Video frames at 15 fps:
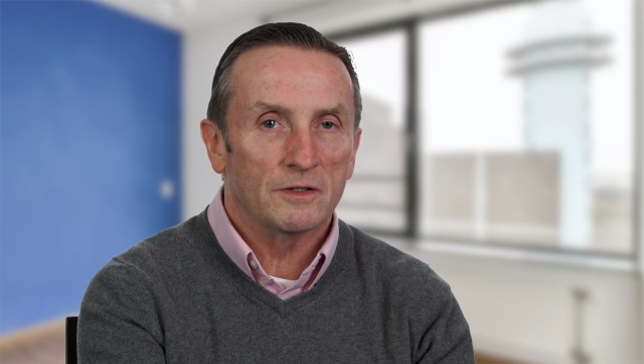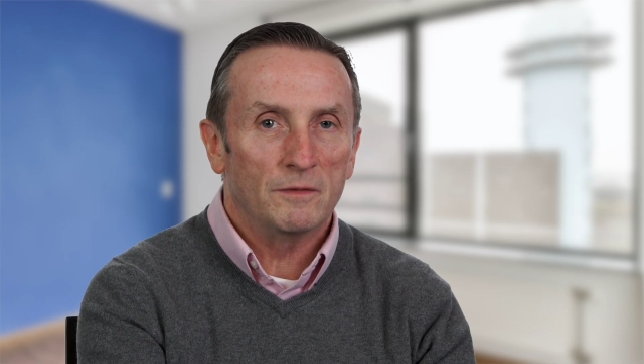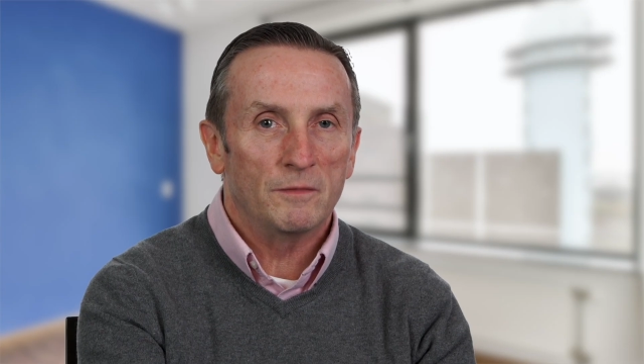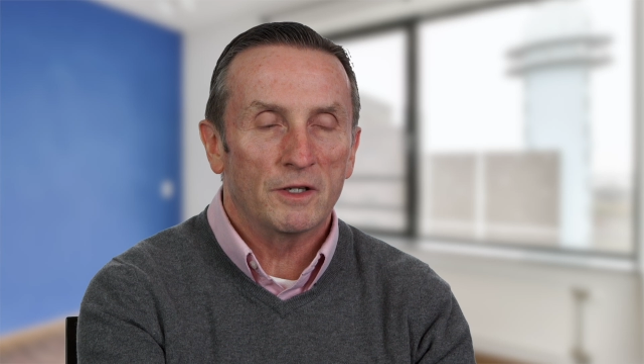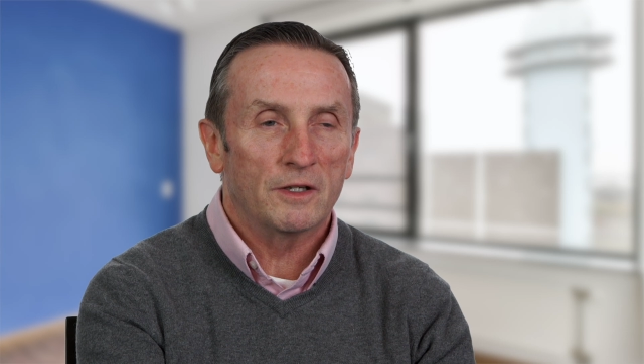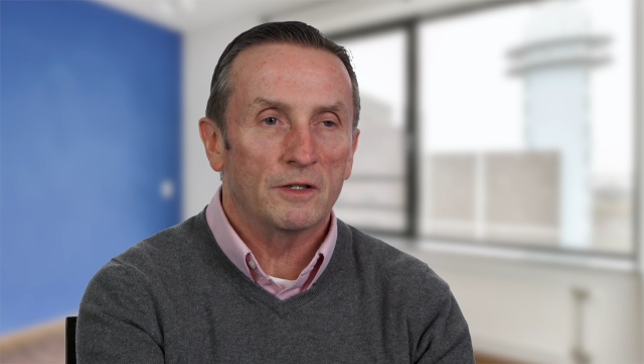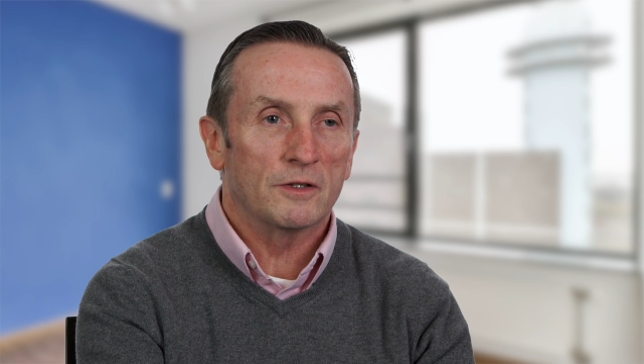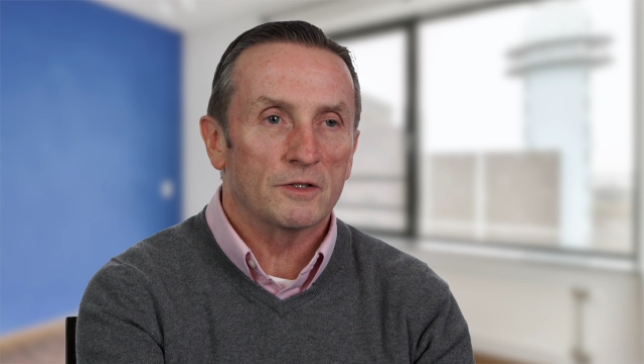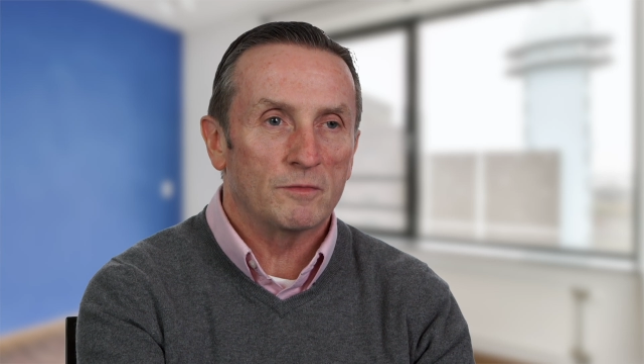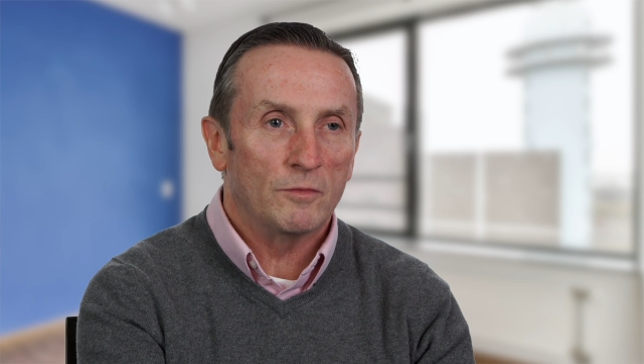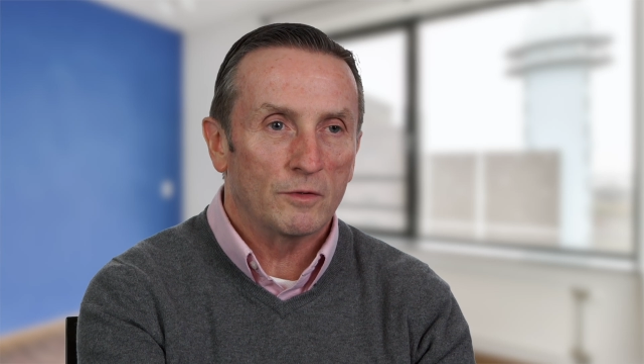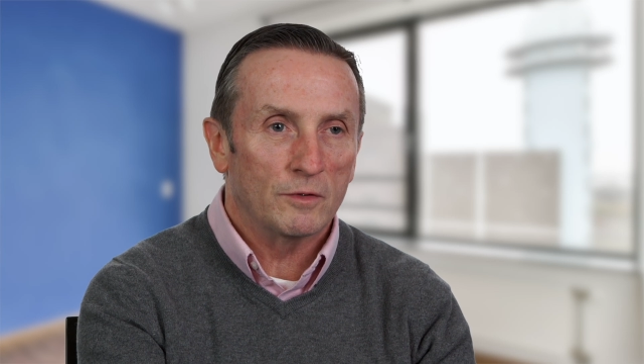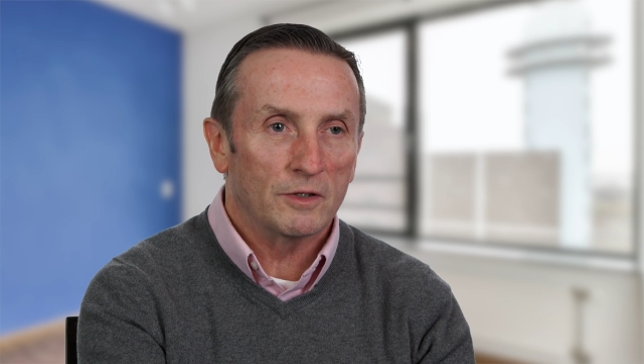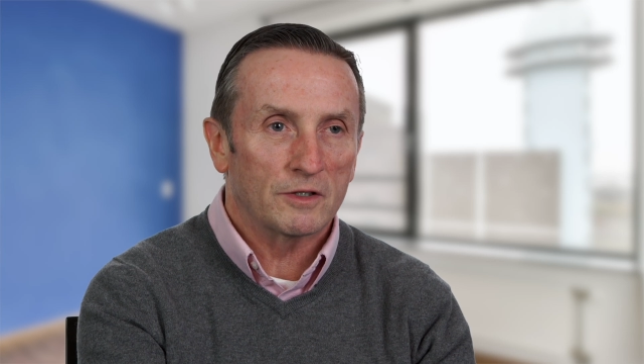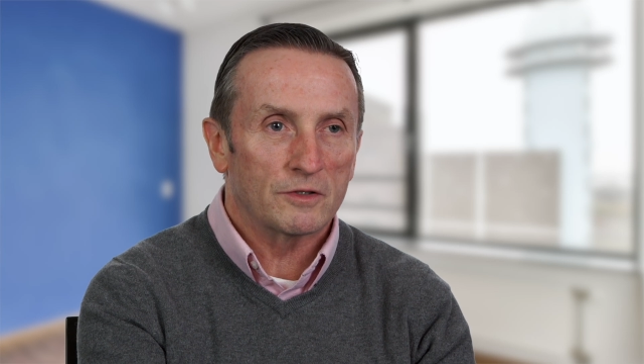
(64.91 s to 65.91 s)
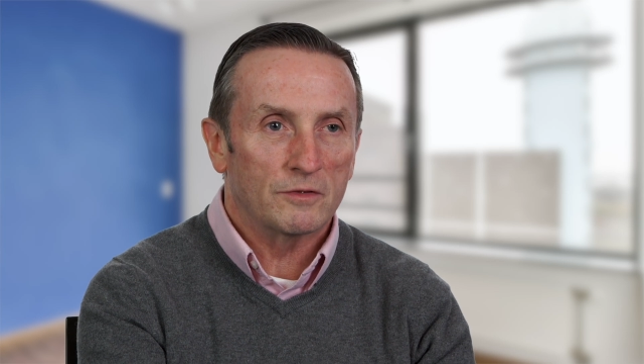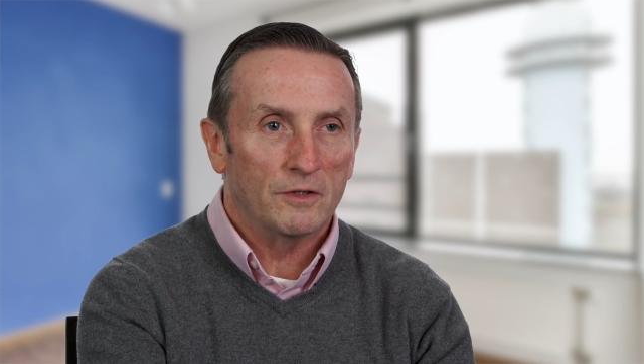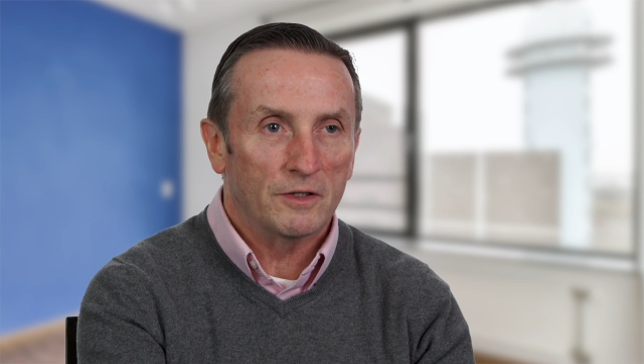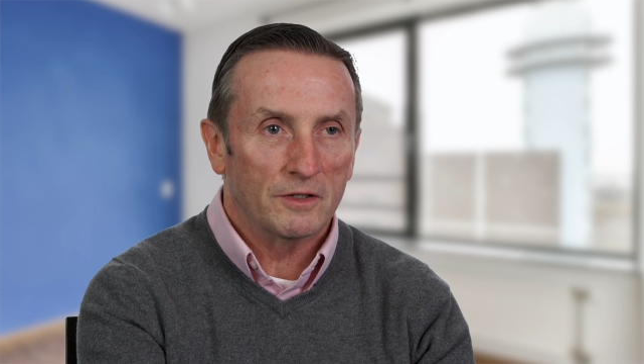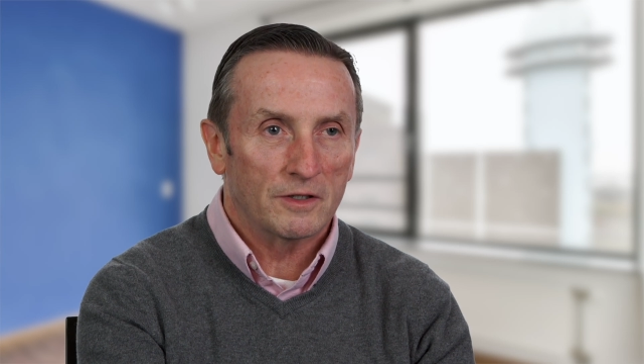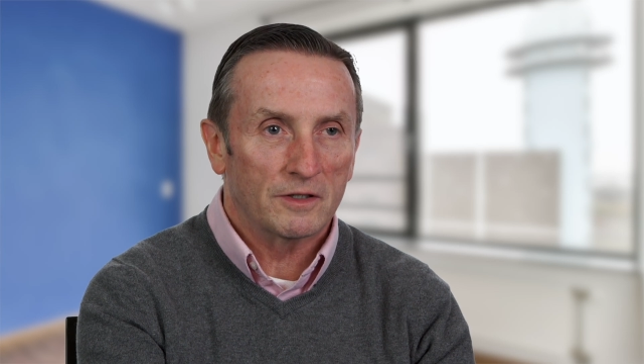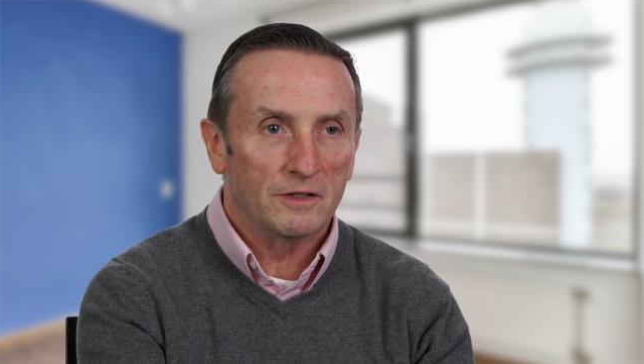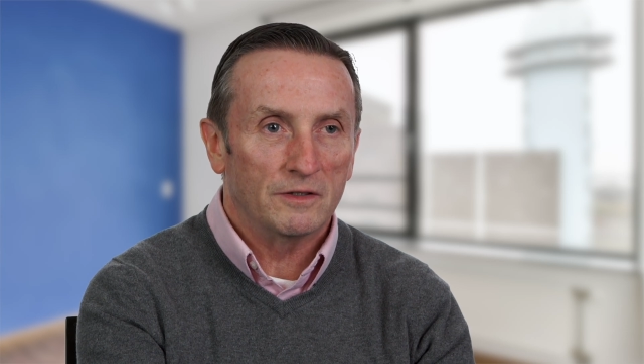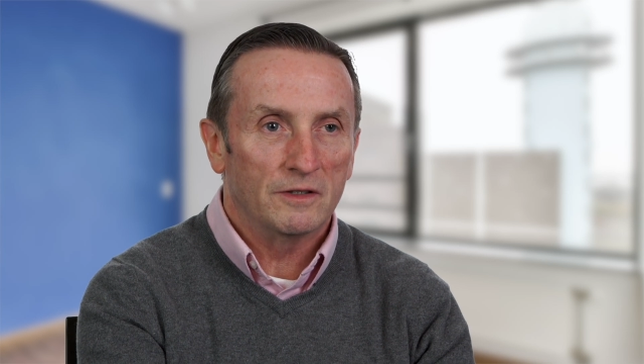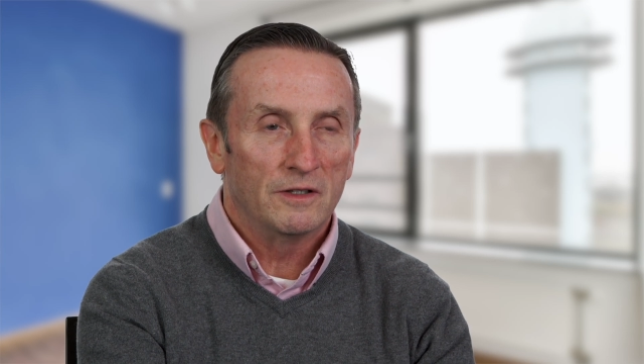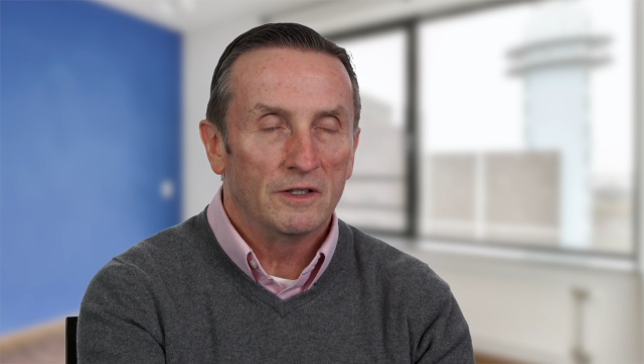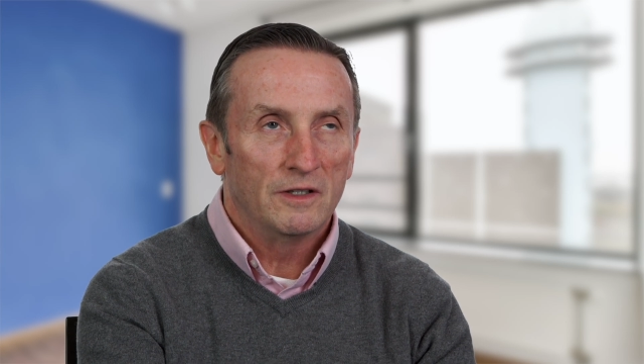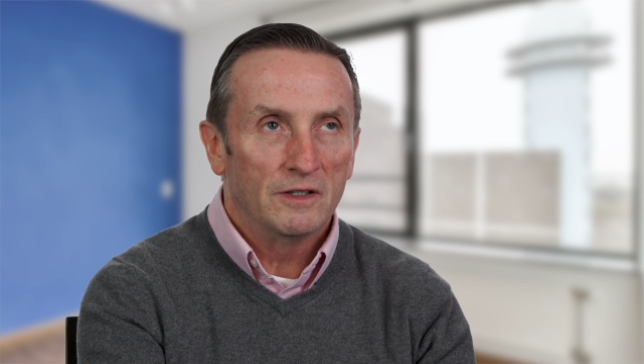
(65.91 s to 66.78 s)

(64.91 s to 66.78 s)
making us more electronic, and